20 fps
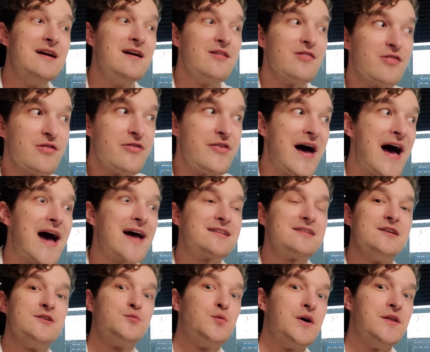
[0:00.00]
That
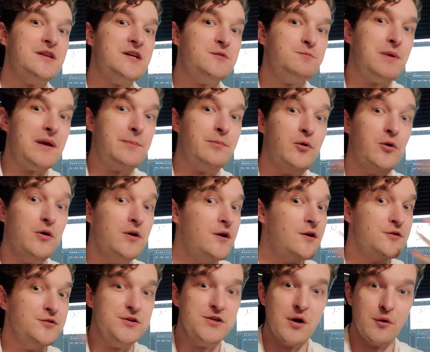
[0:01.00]
is what these people
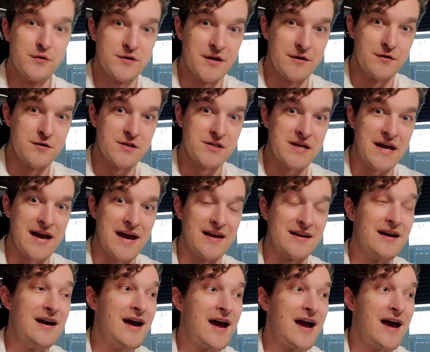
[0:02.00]
don't understand.